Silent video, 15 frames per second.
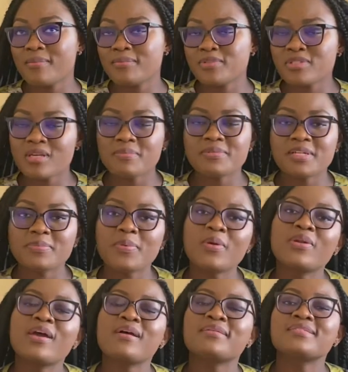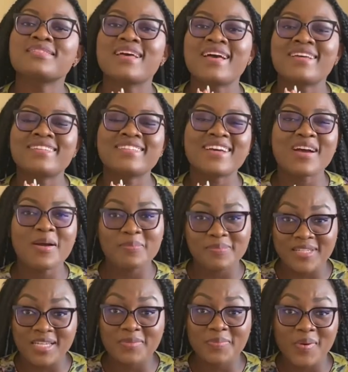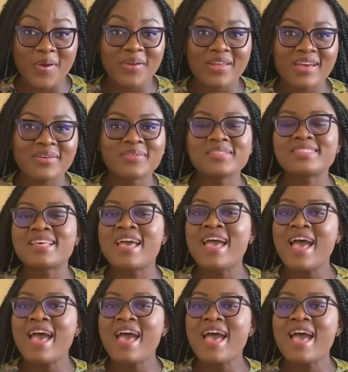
subject pronouns and object pronouns,